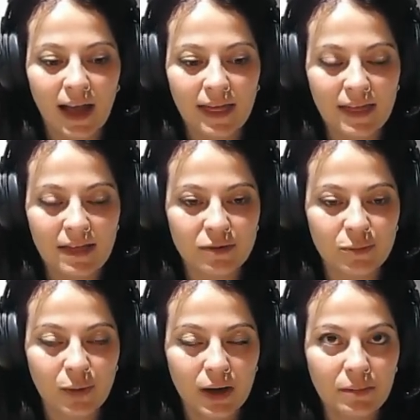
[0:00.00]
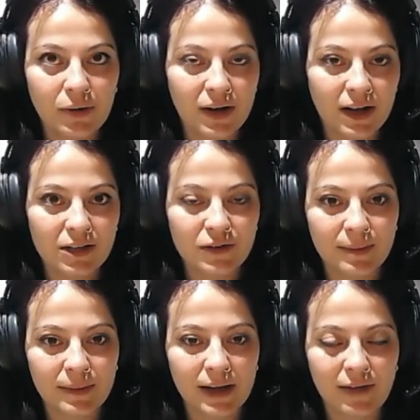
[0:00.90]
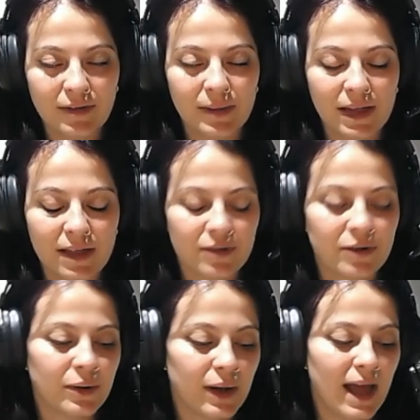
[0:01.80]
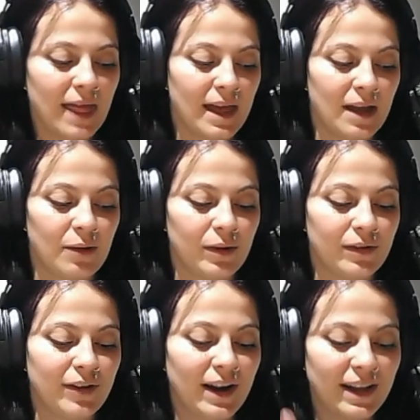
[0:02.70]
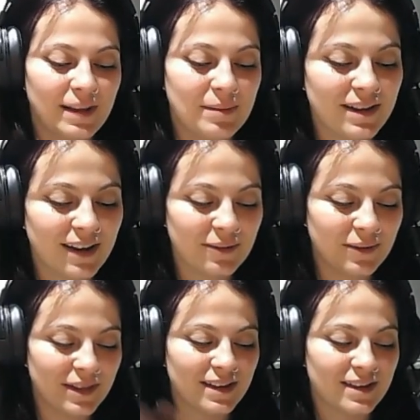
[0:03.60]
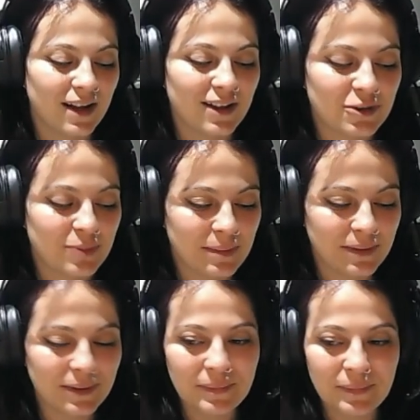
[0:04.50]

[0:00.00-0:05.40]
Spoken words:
And then there's one more college family I have to play through, and then we'll finally be done with these college people.